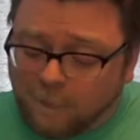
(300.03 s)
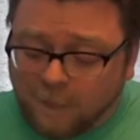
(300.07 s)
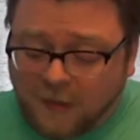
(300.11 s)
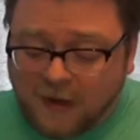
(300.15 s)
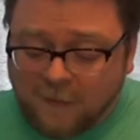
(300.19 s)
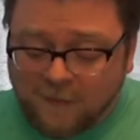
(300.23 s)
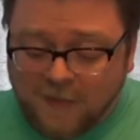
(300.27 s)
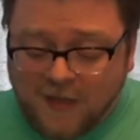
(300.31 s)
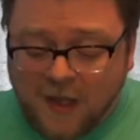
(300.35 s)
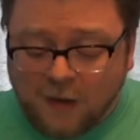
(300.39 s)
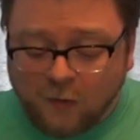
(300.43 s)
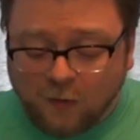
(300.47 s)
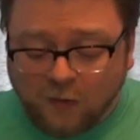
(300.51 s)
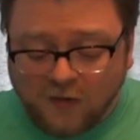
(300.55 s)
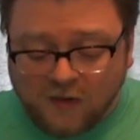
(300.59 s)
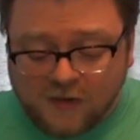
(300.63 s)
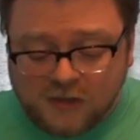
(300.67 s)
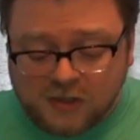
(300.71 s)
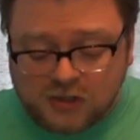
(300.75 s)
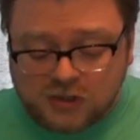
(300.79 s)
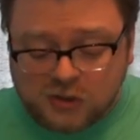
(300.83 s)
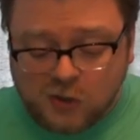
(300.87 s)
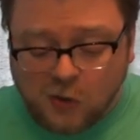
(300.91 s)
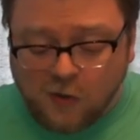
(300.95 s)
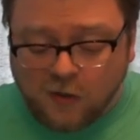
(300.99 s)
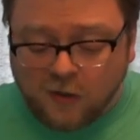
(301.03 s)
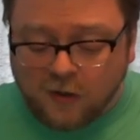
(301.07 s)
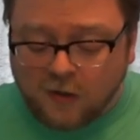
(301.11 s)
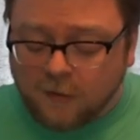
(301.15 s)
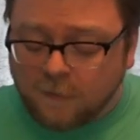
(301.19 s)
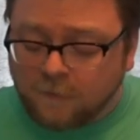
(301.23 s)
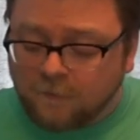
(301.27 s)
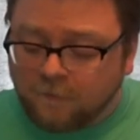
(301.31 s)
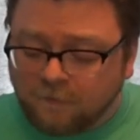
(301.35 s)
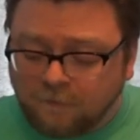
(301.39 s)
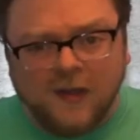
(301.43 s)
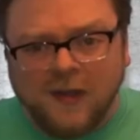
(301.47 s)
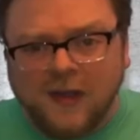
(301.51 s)
But I'm not really
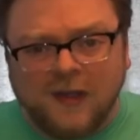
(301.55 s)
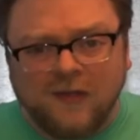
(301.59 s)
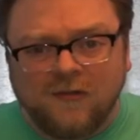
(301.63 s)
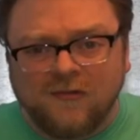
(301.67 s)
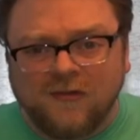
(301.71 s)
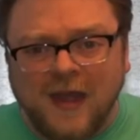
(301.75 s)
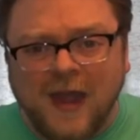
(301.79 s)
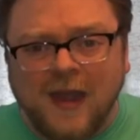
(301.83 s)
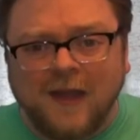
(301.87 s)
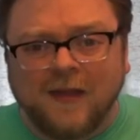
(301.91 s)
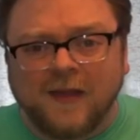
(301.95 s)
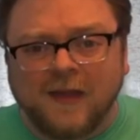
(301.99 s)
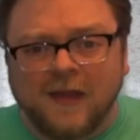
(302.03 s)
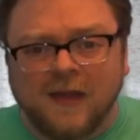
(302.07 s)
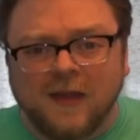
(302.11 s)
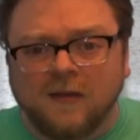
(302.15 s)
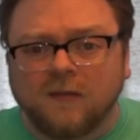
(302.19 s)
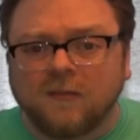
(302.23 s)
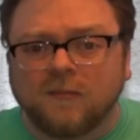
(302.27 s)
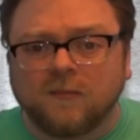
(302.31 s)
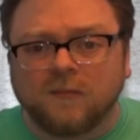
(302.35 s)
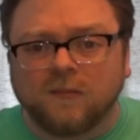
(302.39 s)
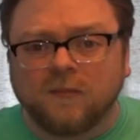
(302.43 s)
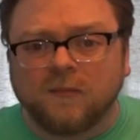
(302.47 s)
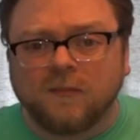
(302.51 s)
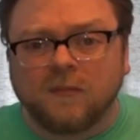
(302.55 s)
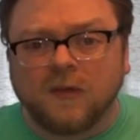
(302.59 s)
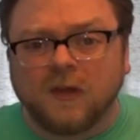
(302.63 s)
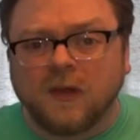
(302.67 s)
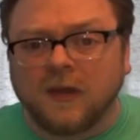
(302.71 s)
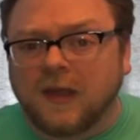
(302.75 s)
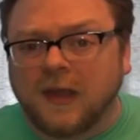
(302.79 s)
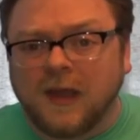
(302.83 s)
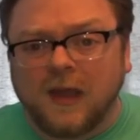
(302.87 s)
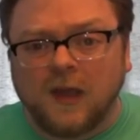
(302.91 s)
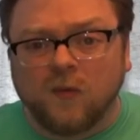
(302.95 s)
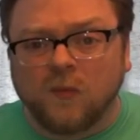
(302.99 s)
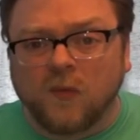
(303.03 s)
sure exactly,
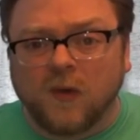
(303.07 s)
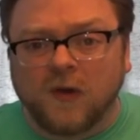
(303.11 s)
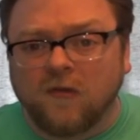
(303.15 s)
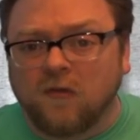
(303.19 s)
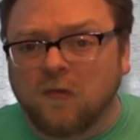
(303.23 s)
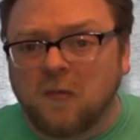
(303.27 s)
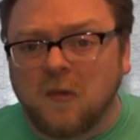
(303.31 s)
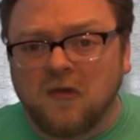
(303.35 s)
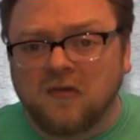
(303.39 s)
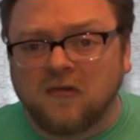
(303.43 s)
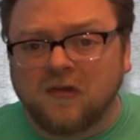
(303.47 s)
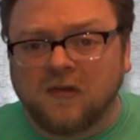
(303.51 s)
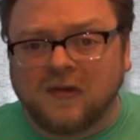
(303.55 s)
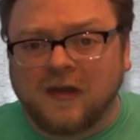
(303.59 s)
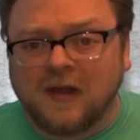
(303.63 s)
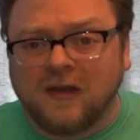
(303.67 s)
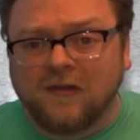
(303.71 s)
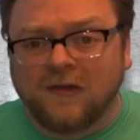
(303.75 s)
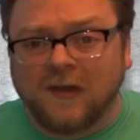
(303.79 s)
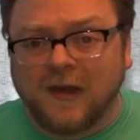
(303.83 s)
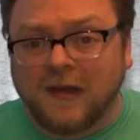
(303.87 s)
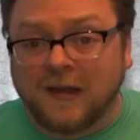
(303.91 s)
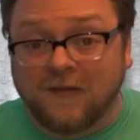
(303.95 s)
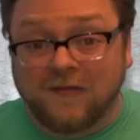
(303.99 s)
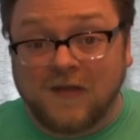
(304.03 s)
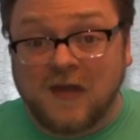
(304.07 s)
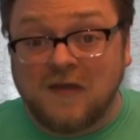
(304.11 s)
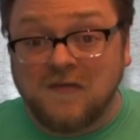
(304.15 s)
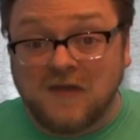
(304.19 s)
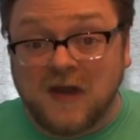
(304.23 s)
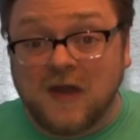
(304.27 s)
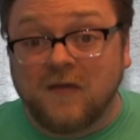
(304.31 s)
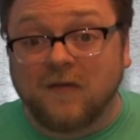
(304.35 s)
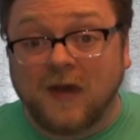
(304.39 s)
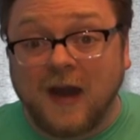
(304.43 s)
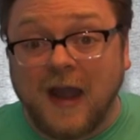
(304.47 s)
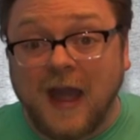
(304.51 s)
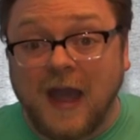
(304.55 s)
again, what it's supposed to taste like because I've
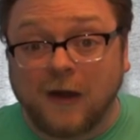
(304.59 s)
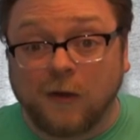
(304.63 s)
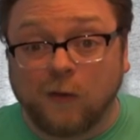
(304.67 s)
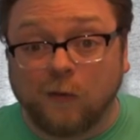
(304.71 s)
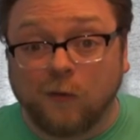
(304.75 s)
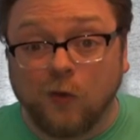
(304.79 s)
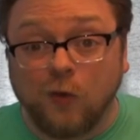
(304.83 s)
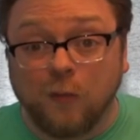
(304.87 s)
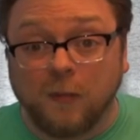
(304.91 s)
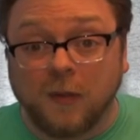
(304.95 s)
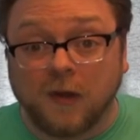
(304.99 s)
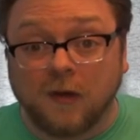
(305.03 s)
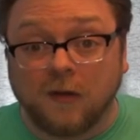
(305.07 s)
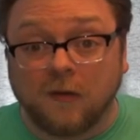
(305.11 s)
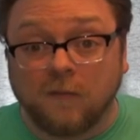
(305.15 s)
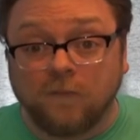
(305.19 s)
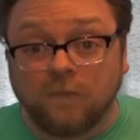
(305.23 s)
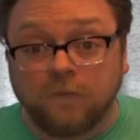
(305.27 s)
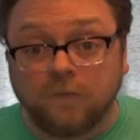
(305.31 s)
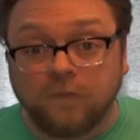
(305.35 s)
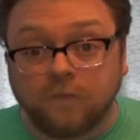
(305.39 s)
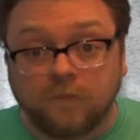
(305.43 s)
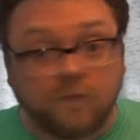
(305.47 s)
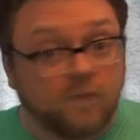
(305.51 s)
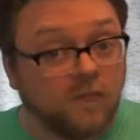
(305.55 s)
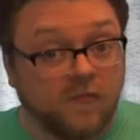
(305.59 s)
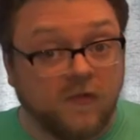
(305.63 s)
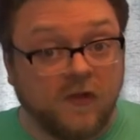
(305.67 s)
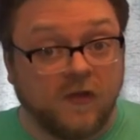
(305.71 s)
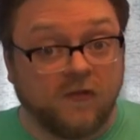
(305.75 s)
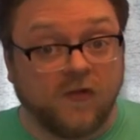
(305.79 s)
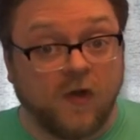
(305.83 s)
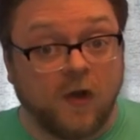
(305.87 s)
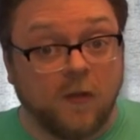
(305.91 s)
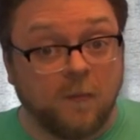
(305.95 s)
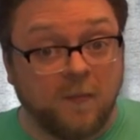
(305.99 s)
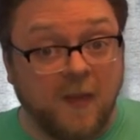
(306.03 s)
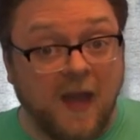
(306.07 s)
never had a Reuben.
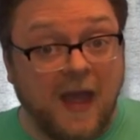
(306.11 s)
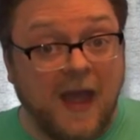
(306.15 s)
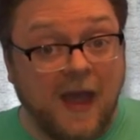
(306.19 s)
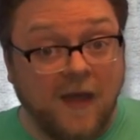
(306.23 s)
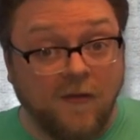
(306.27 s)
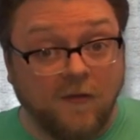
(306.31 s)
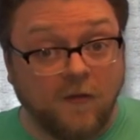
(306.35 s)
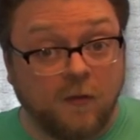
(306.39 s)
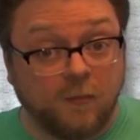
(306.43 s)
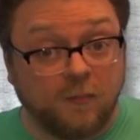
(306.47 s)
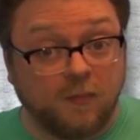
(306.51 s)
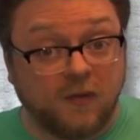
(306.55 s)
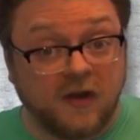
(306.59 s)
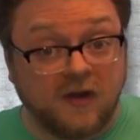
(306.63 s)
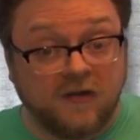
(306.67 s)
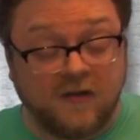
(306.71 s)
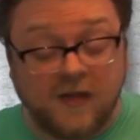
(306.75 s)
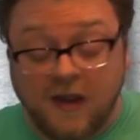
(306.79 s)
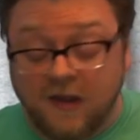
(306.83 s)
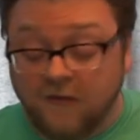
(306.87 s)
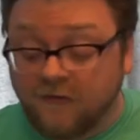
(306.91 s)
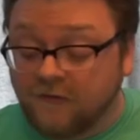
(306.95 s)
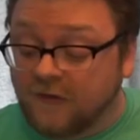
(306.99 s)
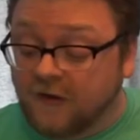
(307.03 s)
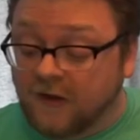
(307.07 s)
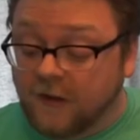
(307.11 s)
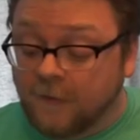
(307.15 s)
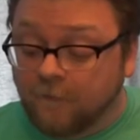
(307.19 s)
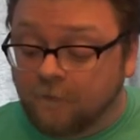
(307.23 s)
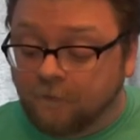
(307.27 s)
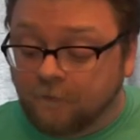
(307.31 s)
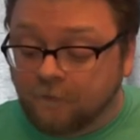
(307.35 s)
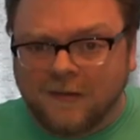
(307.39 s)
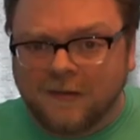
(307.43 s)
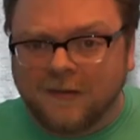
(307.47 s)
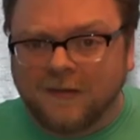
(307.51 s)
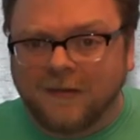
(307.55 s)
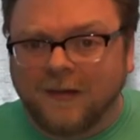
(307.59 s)
These aren't bad, they're pretty tasty.
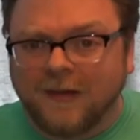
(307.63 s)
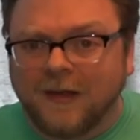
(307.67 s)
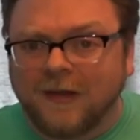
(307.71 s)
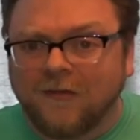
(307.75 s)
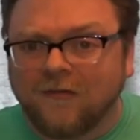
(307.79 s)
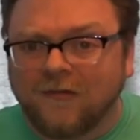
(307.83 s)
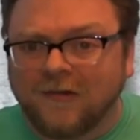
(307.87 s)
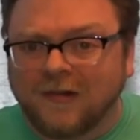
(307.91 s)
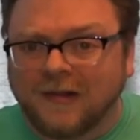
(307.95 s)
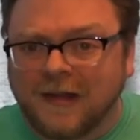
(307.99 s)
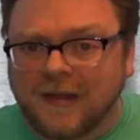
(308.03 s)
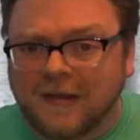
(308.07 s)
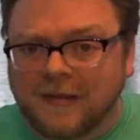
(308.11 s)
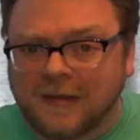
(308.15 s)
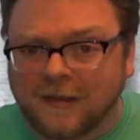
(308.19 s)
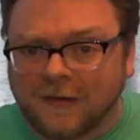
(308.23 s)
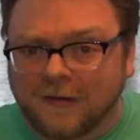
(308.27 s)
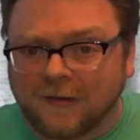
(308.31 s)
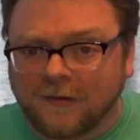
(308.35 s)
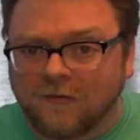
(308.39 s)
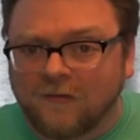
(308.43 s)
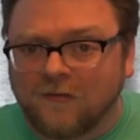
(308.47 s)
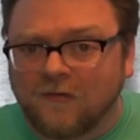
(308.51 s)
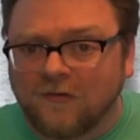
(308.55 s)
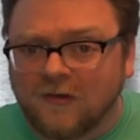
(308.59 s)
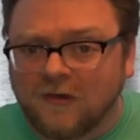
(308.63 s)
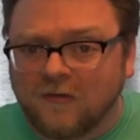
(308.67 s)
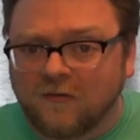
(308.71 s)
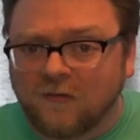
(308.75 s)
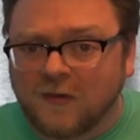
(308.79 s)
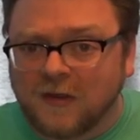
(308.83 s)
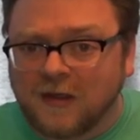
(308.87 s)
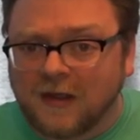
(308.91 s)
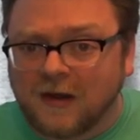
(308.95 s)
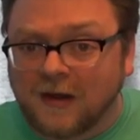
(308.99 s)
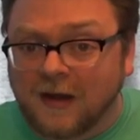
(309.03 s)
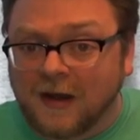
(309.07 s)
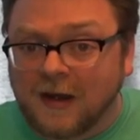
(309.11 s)
Let's lick it and see if
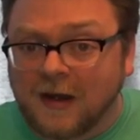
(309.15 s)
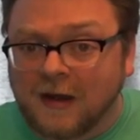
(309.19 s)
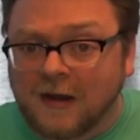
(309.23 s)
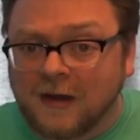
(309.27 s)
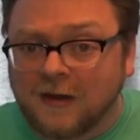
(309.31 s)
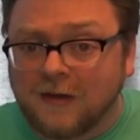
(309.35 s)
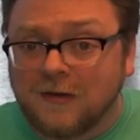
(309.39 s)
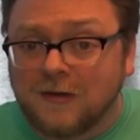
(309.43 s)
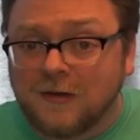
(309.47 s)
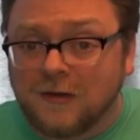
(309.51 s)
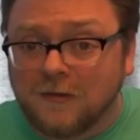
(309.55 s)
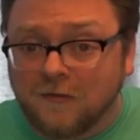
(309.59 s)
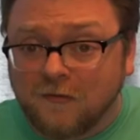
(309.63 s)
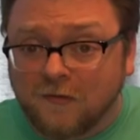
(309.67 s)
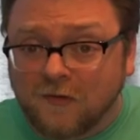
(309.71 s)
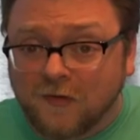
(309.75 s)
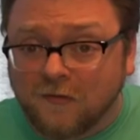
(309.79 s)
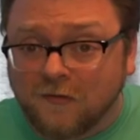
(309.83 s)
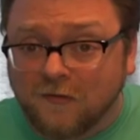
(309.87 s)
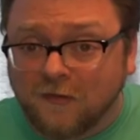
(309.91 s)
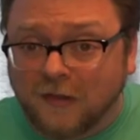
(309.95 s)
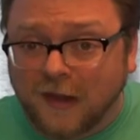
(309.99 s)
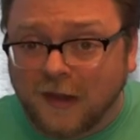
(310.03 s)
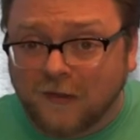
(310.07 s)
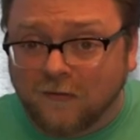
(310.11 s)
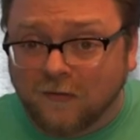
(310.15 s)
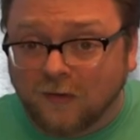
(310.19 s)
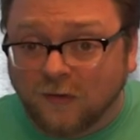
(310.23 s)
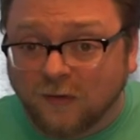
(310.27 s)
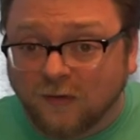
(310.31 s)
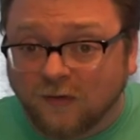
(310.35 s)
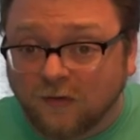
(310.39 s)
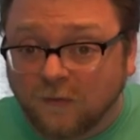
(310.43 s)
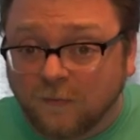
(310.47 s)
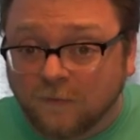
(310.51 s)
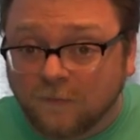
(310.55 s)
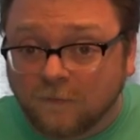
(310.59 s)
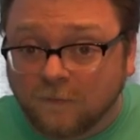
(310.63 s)
we get any different
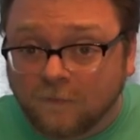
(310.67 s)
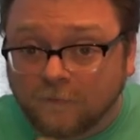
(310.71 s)
flavors.